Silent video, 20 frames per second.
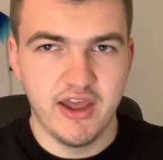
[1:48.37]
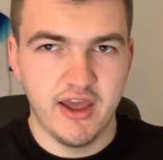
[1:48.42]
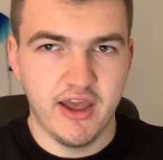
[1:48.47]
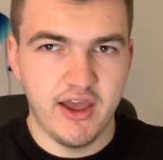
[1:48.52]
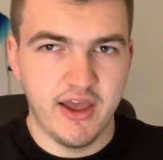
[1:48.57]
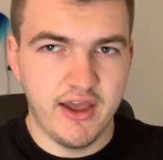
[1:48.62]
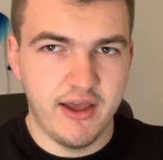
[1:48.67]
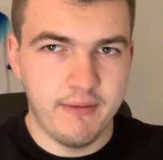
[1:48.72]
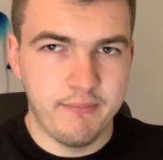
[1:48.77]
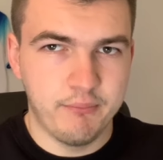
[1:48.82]

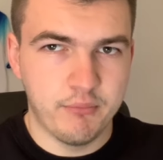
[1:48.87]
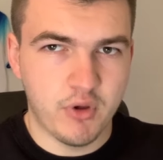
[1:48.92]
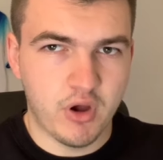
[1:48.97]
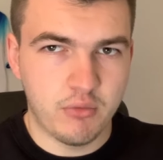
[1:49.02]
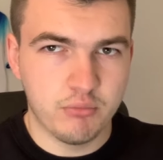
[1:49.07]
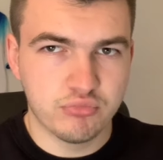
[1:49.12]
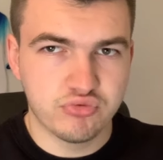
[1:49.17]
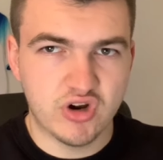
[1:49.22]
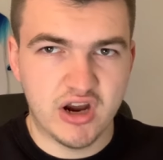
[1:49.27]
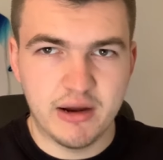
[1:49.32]

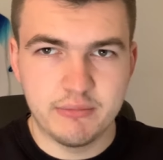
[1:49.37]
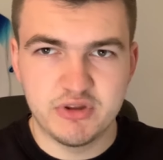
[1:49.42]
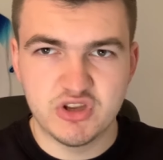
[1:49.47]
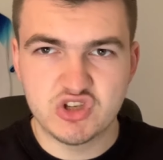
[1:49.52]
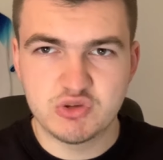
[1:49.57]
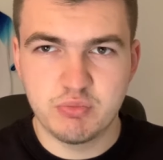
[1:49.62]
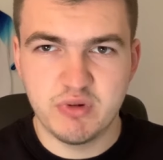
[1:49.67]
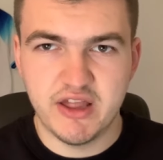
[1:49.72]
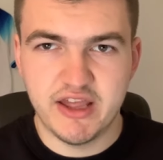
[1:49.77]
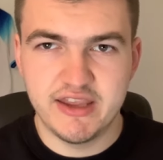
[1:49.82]
on prime
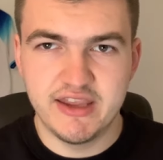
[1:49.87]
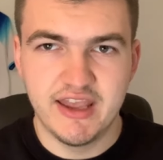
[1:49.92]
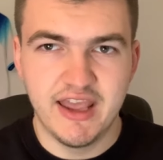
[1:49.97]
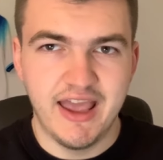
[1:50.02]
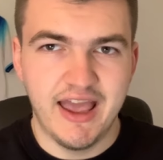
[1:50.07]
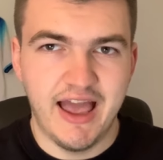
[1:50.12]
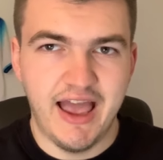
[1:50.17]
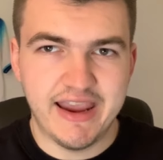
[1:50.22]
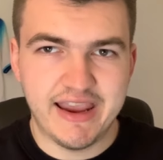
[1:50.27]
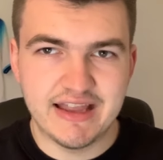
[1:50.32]
display
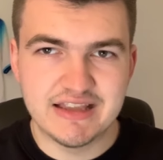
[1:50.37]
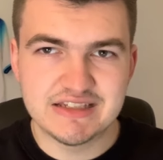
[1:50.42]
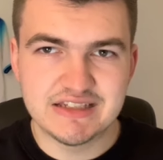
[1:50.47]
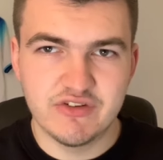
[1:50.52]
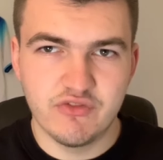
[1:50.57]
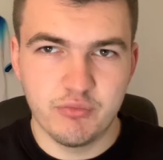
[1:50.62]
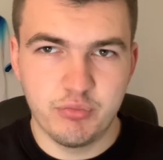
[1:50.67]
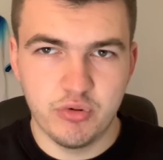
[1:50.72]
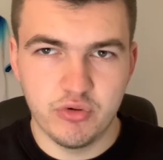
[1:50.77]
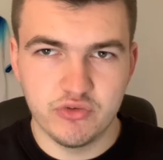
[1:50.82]
against
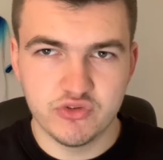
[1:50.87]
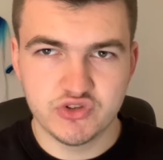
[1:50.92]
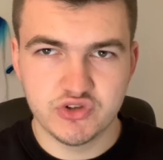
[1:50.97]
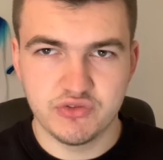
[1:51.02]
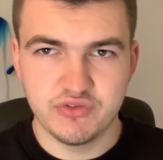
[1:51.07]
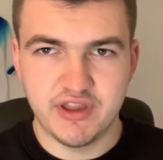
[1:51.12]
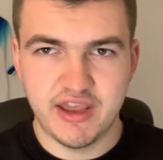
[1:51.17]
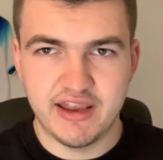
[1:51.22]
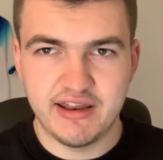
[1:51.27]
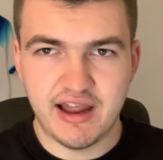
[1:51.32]
Liverpool on
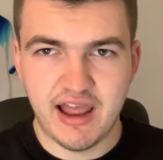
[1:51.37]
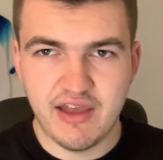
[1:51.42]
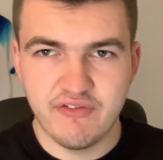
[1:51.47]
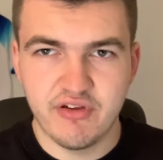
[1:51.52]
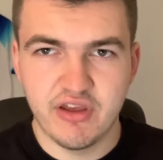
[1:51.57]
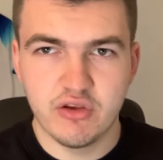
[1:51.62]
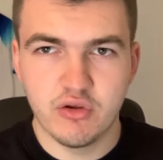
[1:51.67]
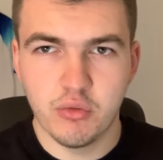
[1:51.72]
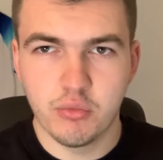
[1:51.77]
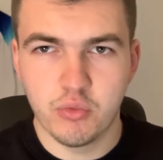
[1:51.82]
Sunday in that
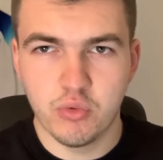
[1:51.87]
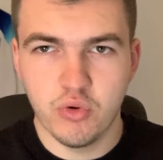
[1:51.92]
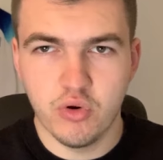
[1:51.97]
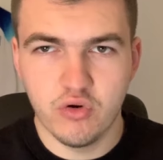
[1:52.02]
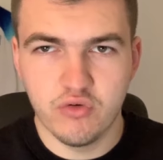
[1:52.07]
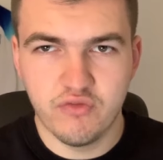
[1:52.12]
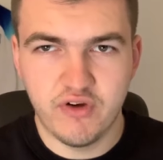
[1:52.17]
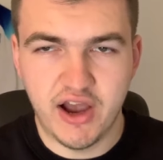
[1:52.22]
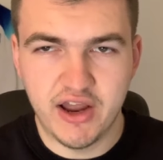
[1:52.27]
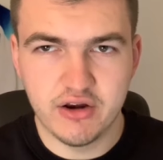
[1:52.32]
FA Cup quarter
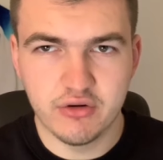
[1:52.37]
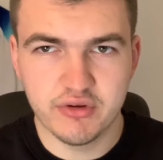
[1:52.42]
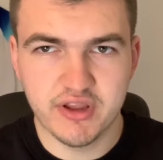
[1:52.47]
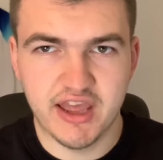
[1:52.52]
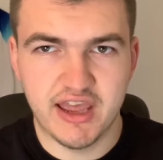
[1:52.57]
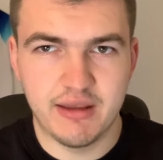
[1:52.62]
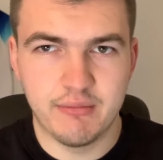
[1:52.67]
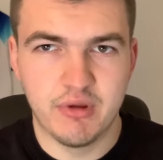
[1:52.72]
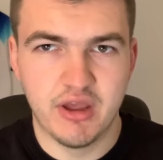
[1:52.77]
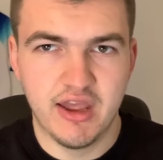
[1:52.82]
final
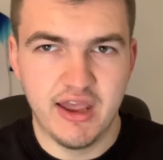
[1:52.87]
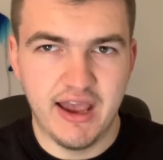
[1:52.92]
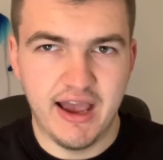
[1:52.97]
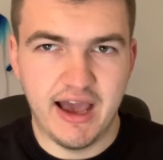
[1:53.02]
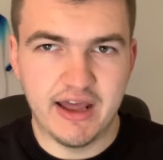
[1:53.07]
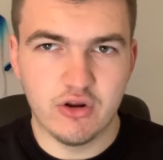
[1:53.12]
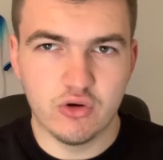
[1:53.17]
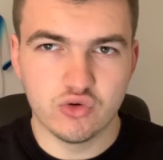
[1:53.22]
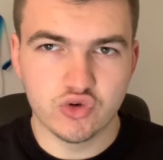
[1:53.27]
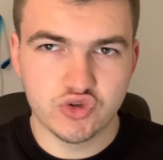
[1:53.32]
game
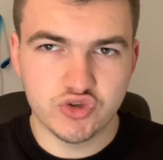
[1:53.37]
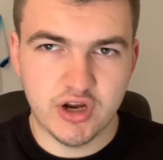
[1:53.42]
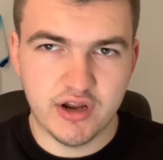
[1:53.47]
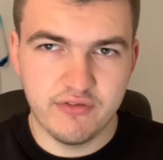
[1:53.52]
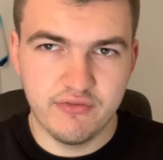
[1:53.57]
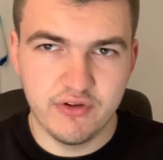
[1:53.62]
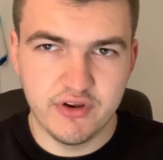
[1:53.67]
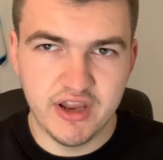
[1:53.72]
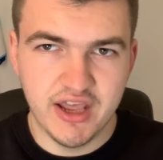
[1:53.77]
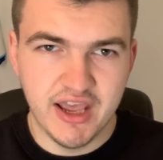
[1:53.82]
at Old Trafford.